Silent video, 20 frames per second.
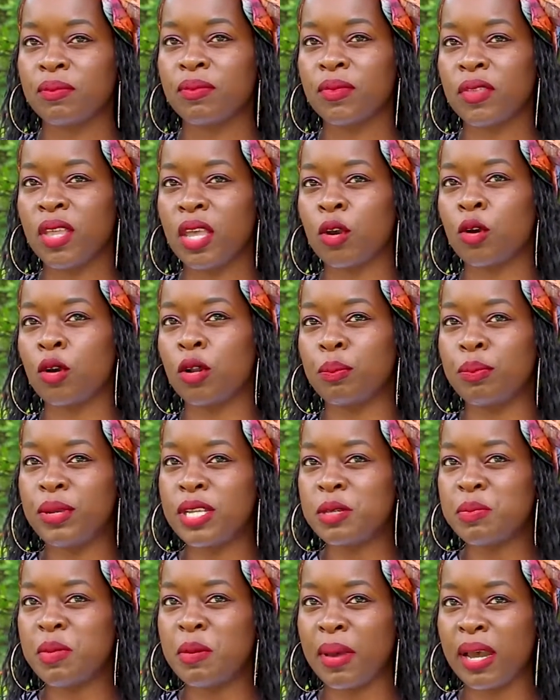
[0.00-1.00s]
they could
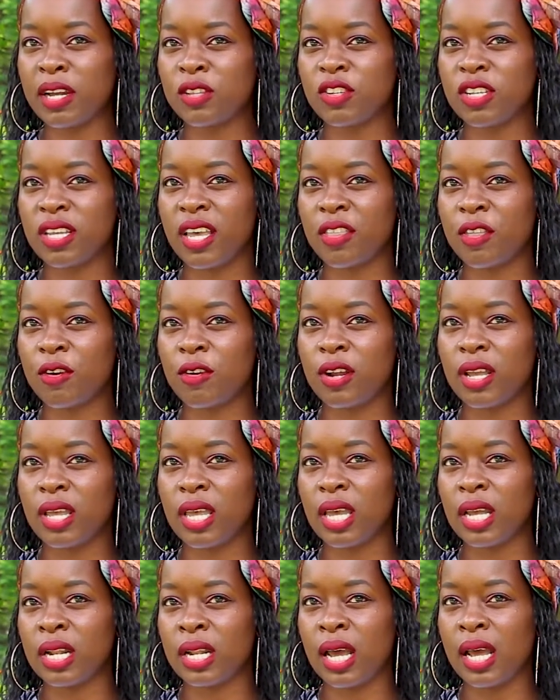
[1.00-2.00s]
piece me back together
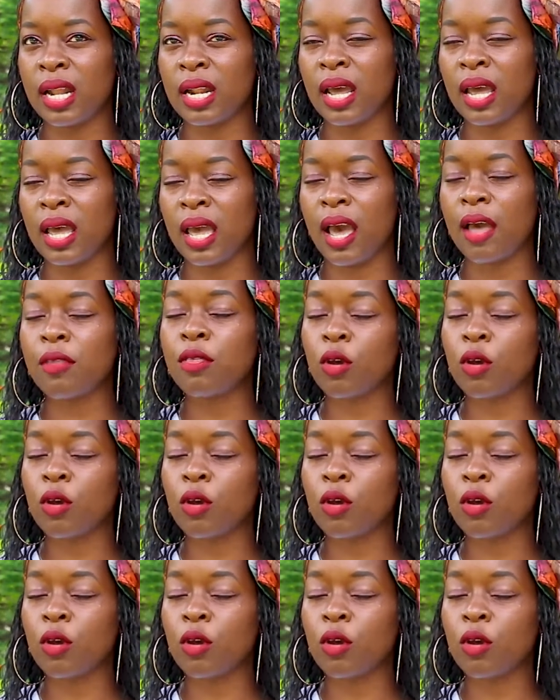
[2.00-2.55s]
again, and I had